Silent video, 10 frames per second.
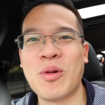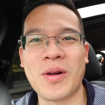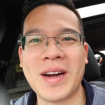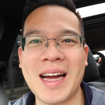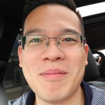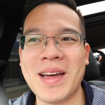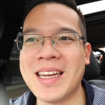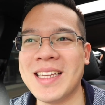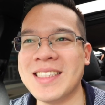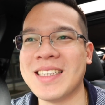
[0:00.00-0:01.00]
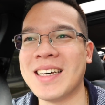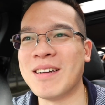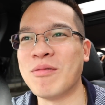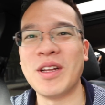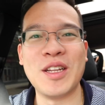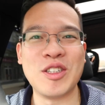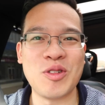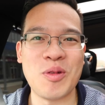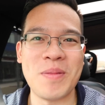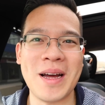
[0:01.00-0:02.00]
Poor guy man, he's uh run the
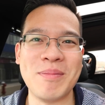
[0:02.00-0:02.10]
show by